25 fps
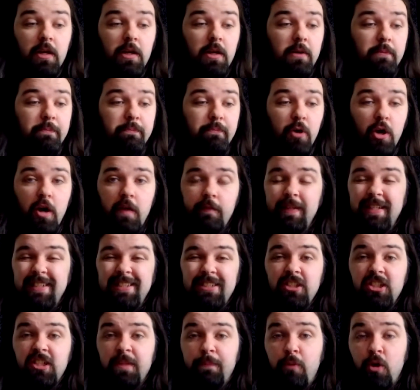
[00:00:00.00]
But that's
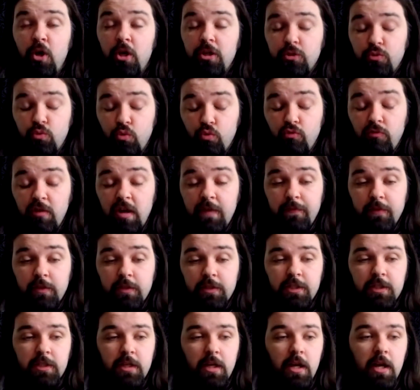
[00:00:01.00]
just a personal
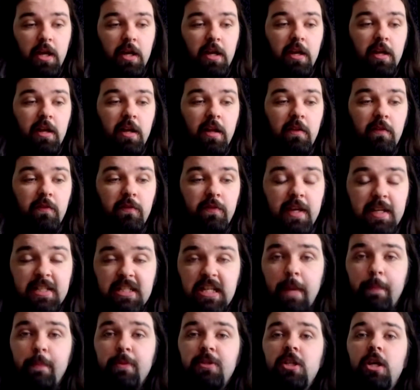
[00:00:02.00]
grievance. This
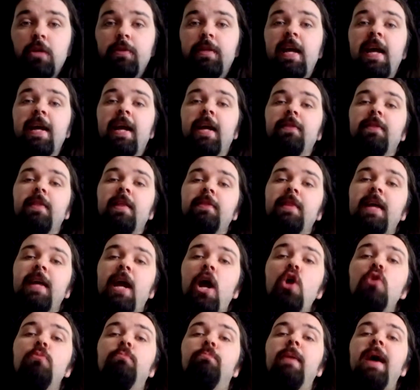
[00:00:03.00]
episode, they
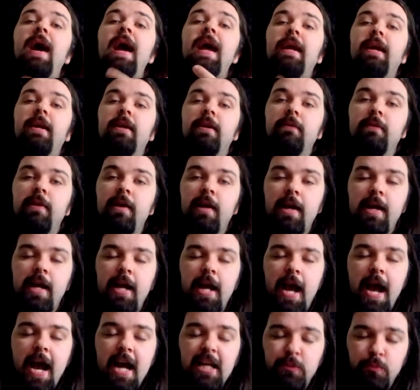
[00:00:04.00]
go back,
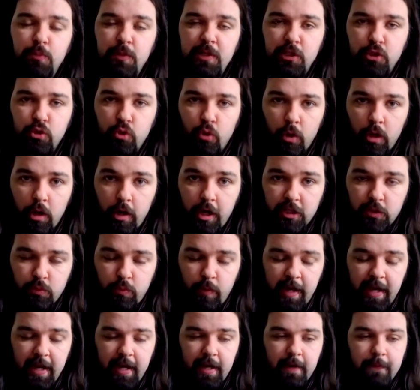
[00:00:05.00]
as we saw last
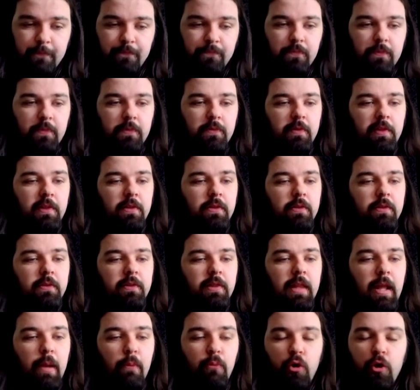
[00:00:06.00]
week.
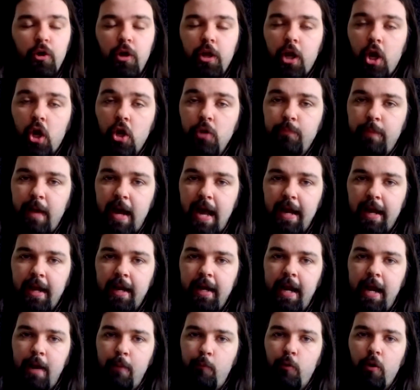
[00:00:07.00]
They were going to go back
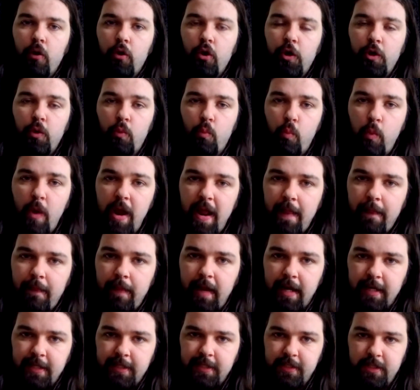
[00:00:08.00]
and they were going to
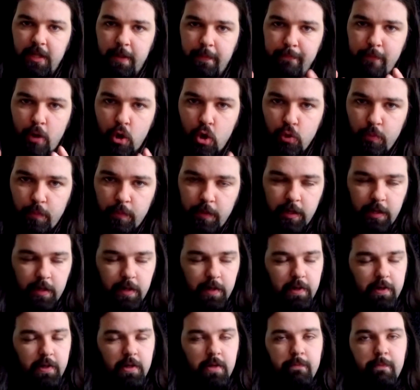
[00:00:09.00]
witness the moment
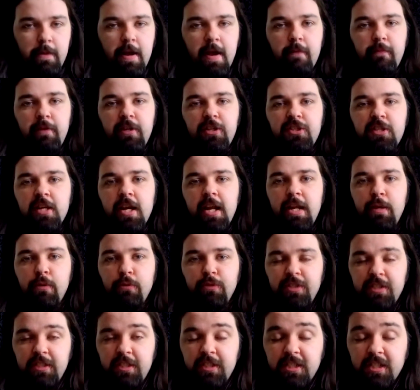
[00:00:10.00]
that Mary Shelley
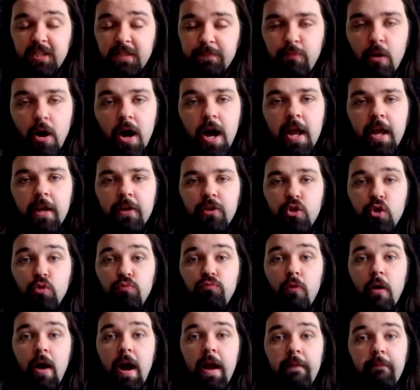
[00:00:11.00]
was inspired to
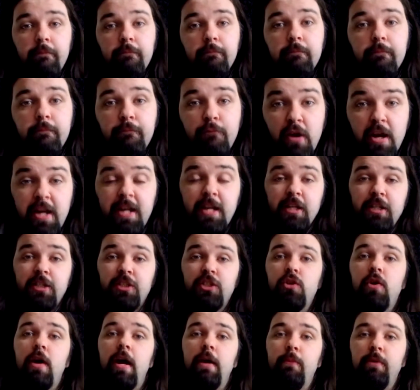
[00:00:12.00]
write
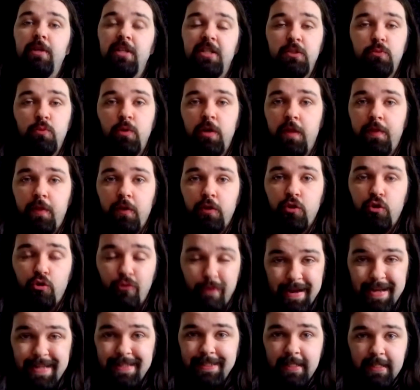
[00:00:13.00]
Frankenstein, which is one of the
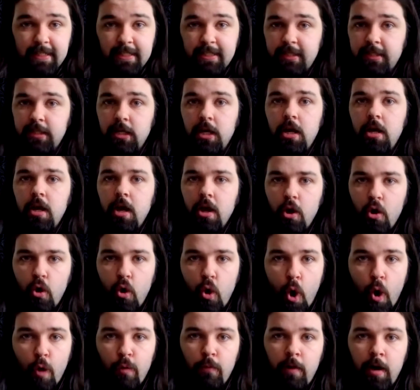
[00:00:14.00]
greatest
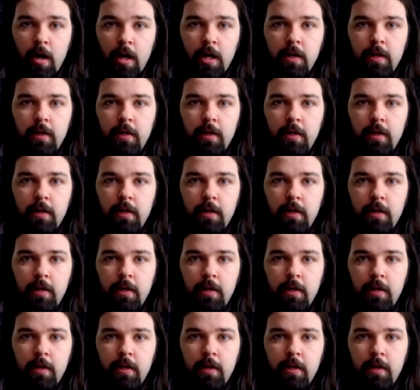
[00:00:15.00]
horror